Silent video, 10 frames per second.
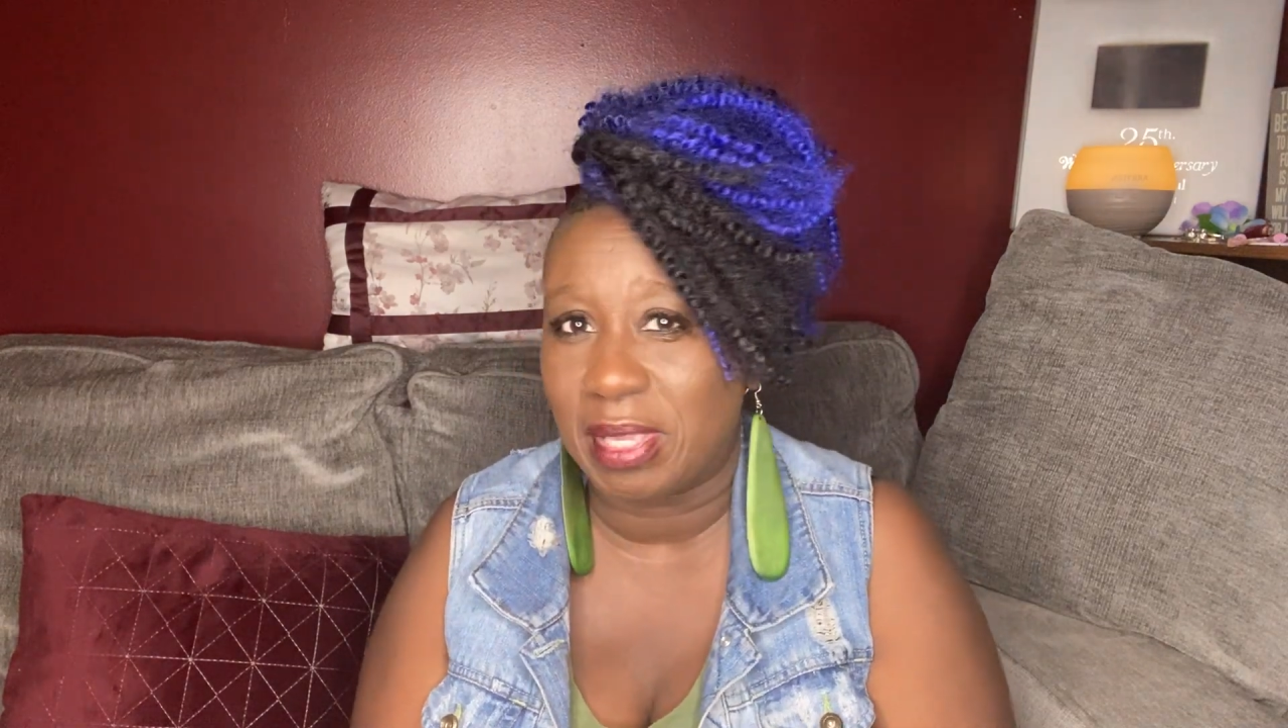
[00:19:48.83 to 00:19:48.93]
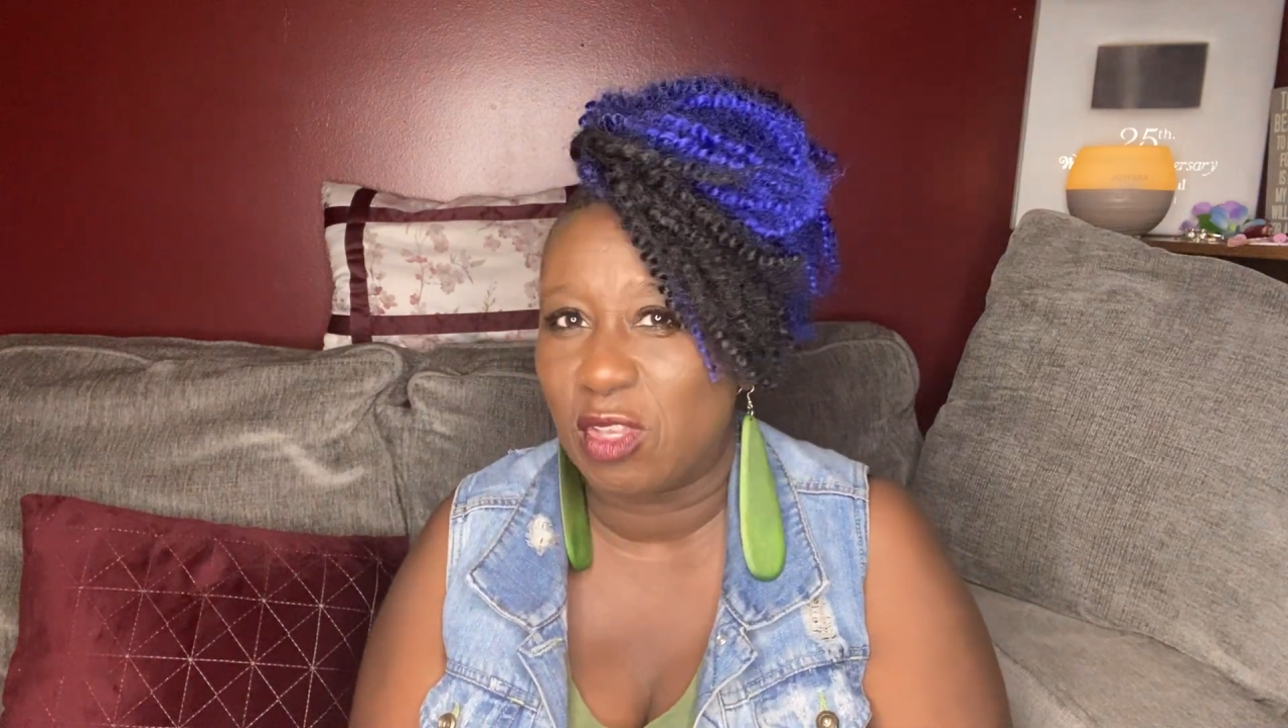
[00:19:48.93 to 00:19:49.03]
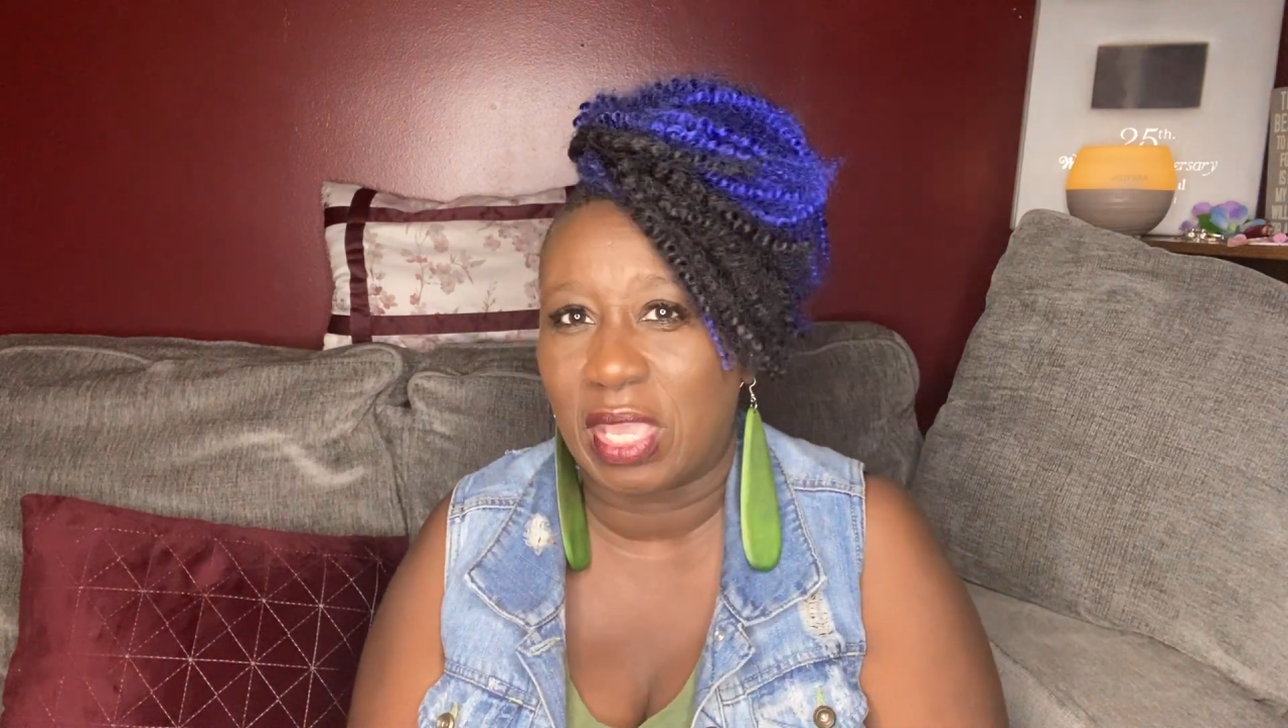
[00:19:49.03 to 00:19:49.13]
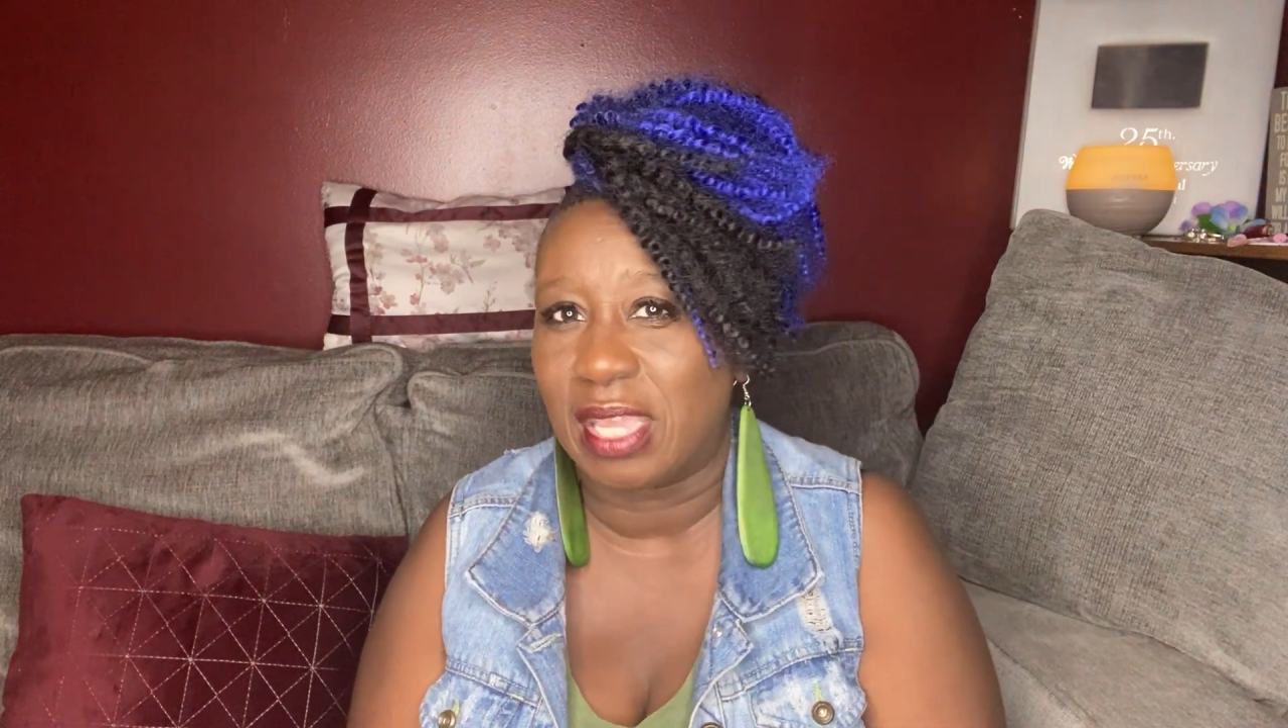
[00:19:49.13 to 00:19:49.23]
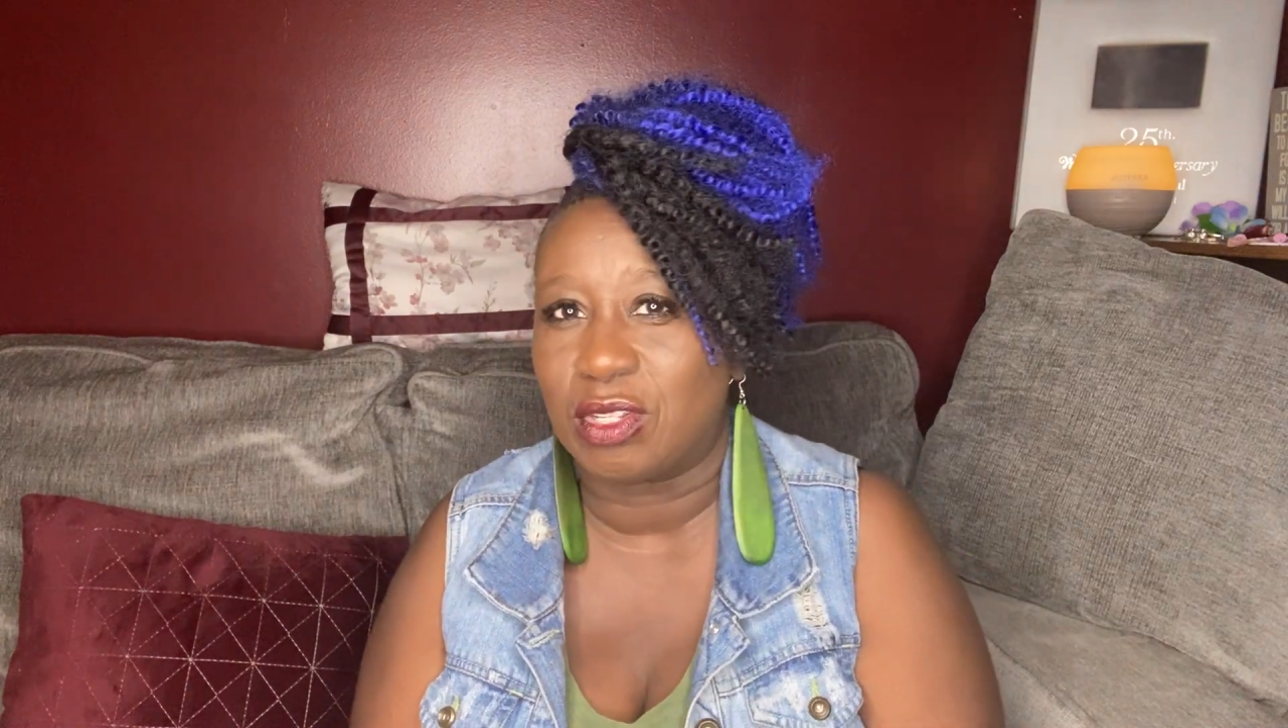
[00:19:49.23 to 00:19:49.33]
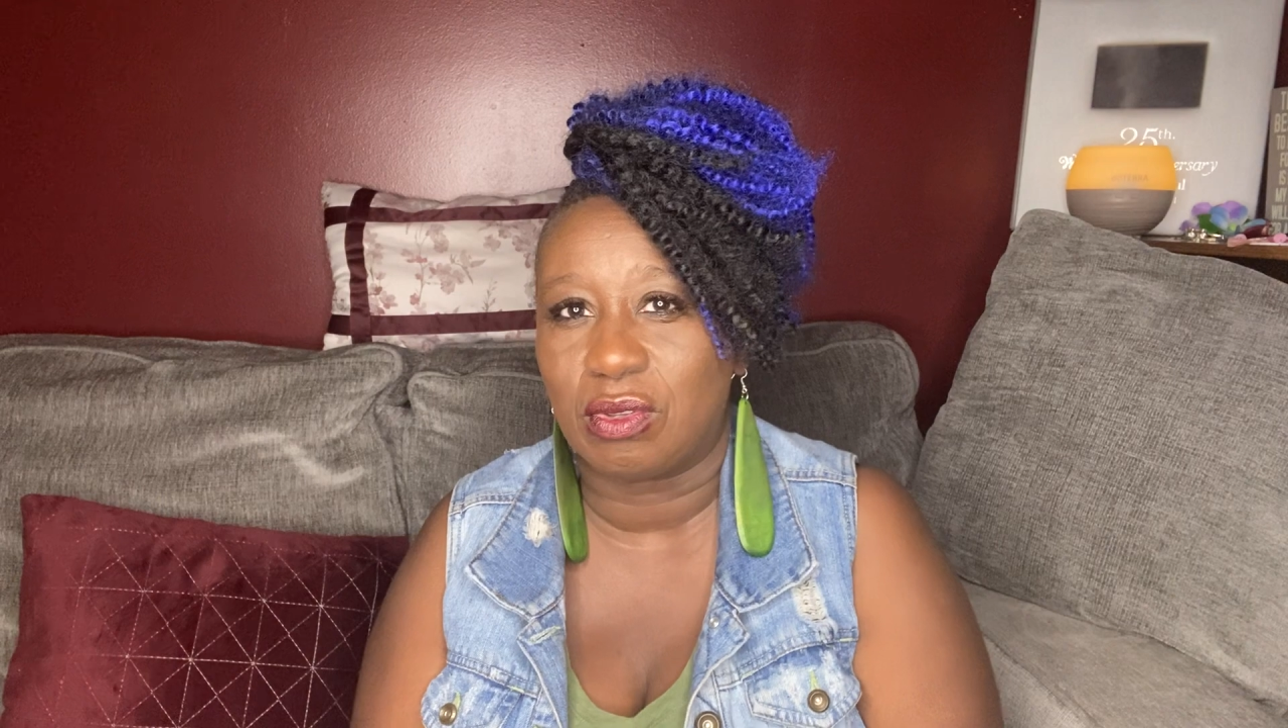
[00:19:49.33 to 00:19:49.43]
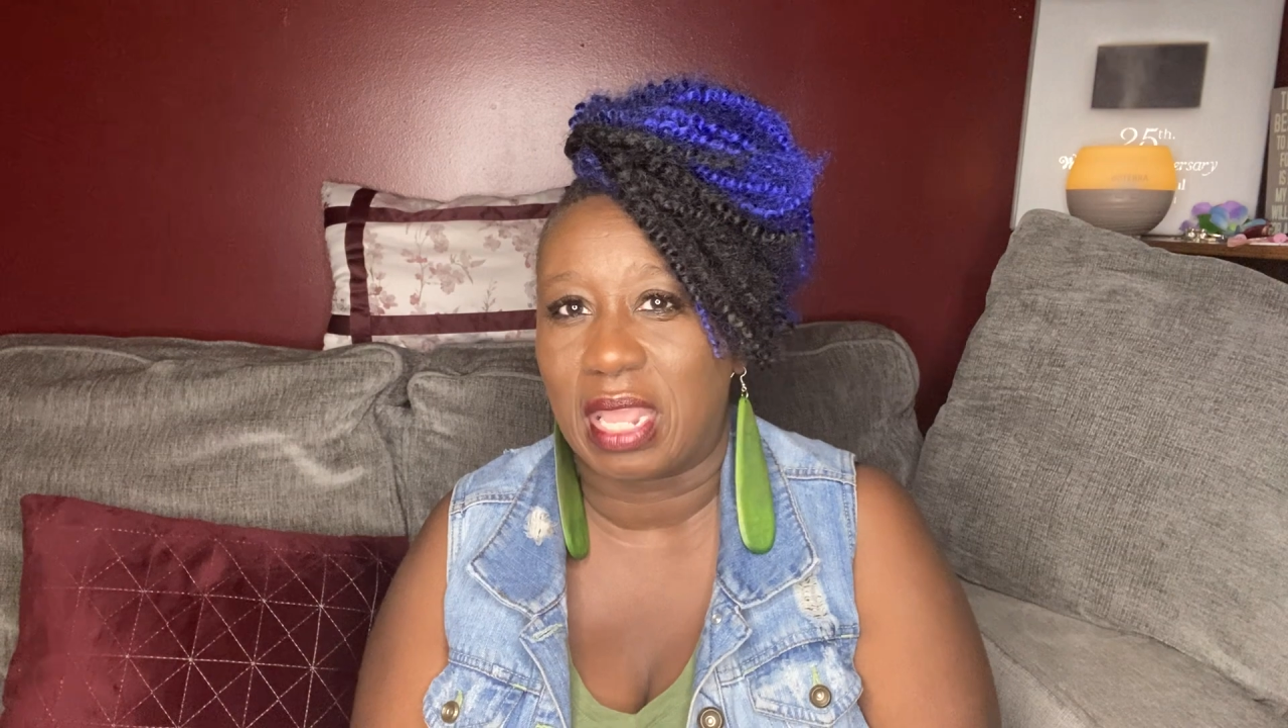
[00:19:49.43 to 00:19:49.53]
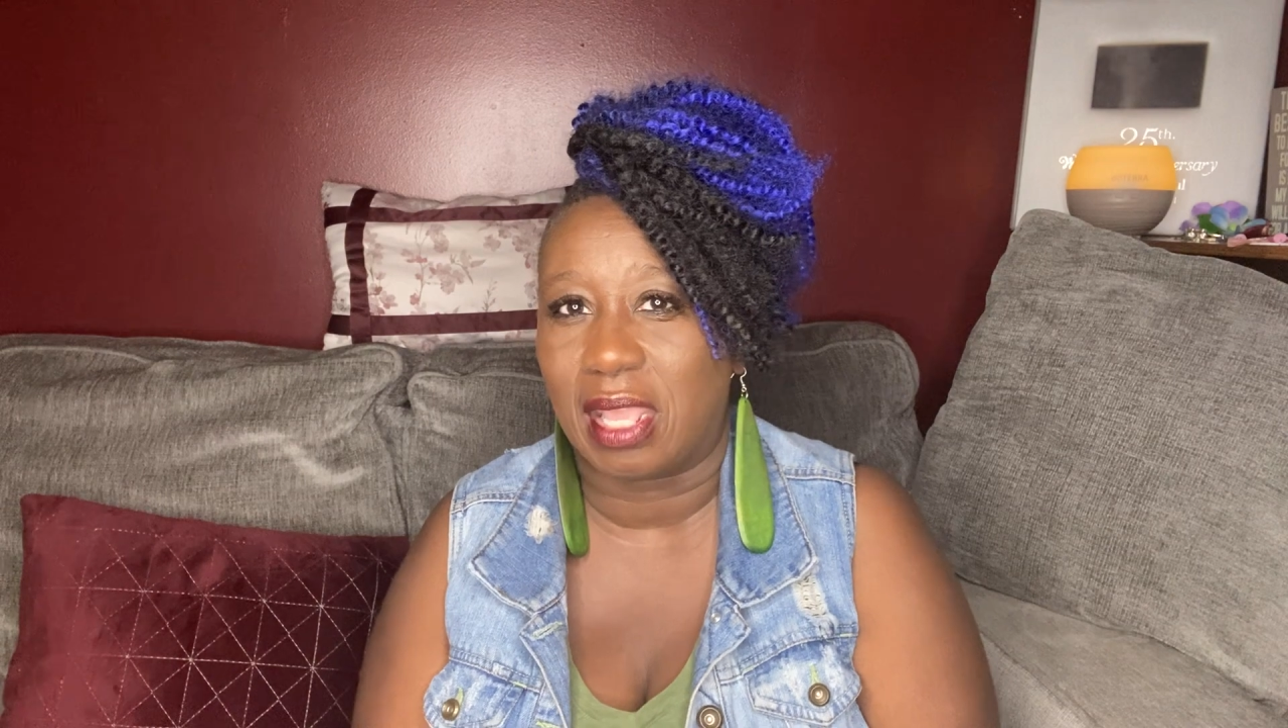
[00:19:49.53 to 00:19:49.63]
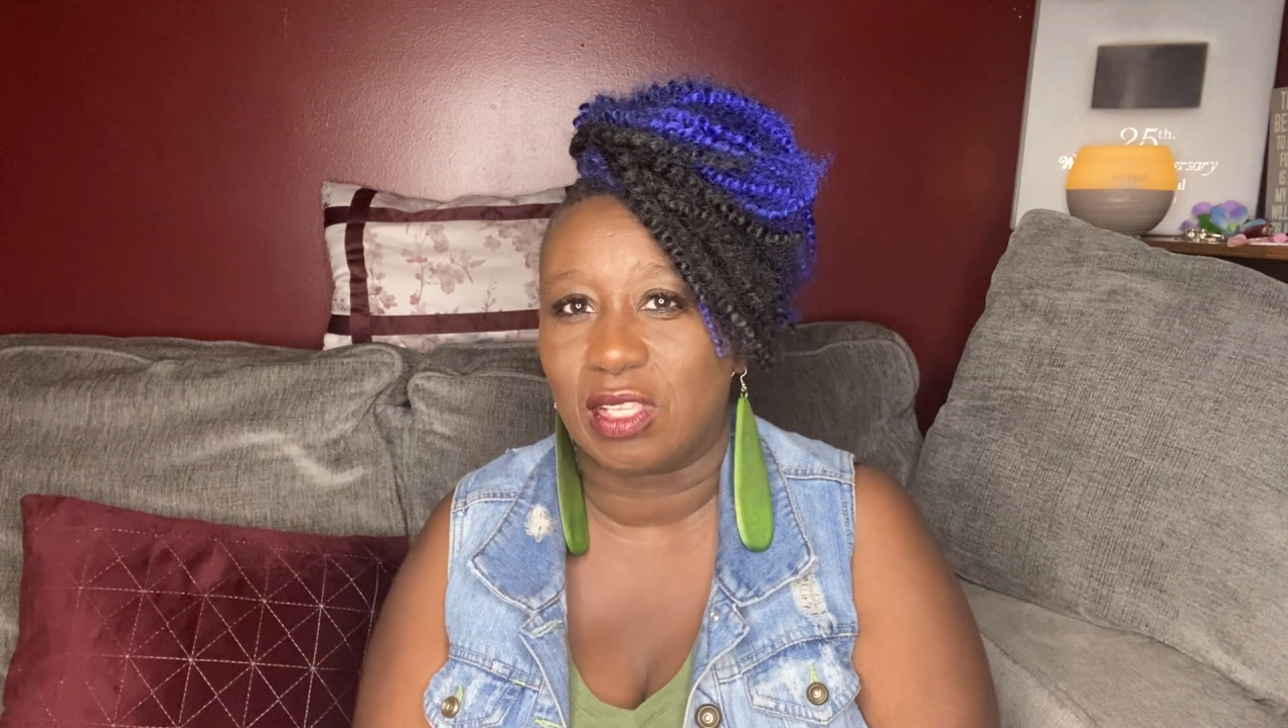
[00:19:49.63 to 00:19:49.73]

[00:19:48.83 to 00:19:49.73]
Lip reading: you can't do that.